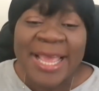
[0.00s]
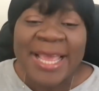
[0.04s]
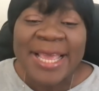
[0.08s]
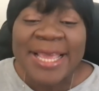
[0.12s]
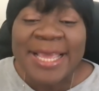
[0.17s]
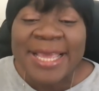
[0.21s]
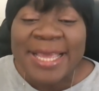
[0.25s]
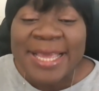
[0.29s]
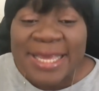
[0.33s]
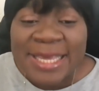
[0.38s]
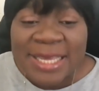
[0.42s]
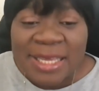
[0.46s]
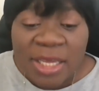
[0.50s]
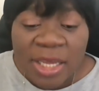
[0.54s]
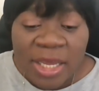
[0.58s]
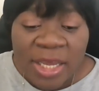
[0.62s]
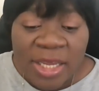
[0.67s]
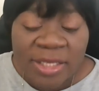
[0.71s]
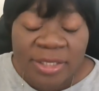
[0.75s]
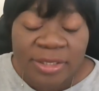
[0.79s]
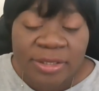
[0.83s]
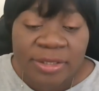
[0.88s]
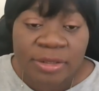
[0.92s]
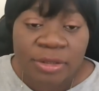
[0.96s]
In
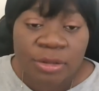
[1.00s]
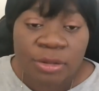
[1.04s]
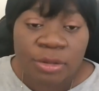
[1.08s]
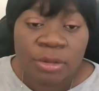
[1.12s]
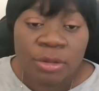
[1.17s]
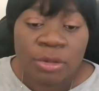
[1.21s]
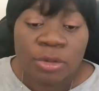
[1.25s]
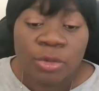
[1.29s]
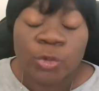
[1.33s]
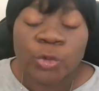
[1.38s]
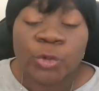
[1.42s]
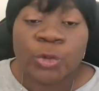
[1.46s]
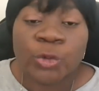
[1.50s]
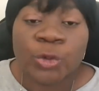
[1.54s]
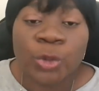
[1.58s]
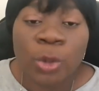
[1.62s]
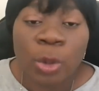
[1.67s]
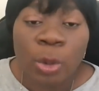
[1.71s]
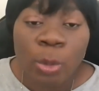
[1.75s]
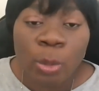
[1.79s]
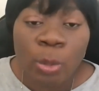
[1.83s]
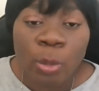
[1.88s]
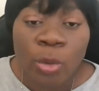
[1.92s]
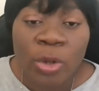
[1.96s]
case
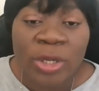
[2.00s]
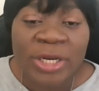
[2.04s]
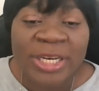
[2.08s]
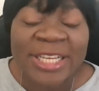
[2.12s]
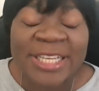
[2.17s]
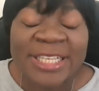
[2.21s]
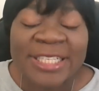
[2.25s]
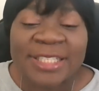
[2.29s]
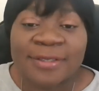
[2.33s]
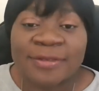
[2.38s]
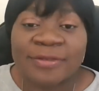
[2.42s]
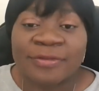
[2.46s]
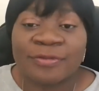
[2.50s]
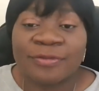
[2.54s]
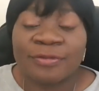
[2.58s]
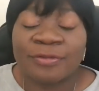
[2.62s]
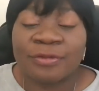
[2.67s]
someone is